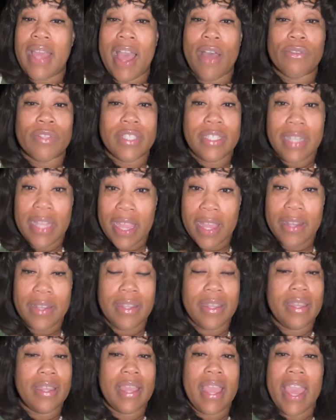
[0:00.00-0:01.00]

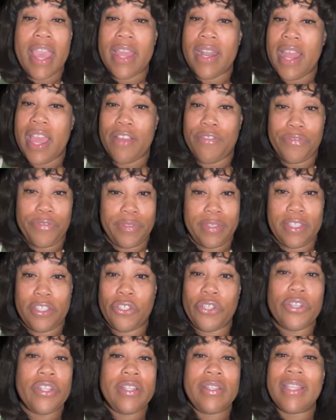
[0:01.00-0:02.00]
outstanding and have
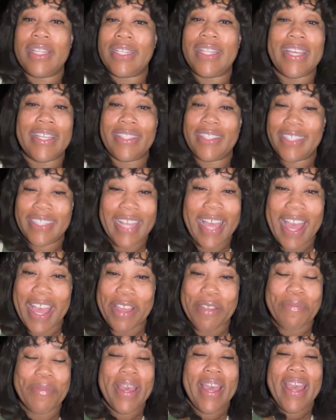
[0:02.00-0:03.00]
stood the test of
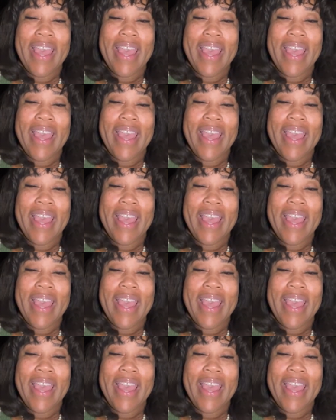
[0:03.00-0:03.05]
time.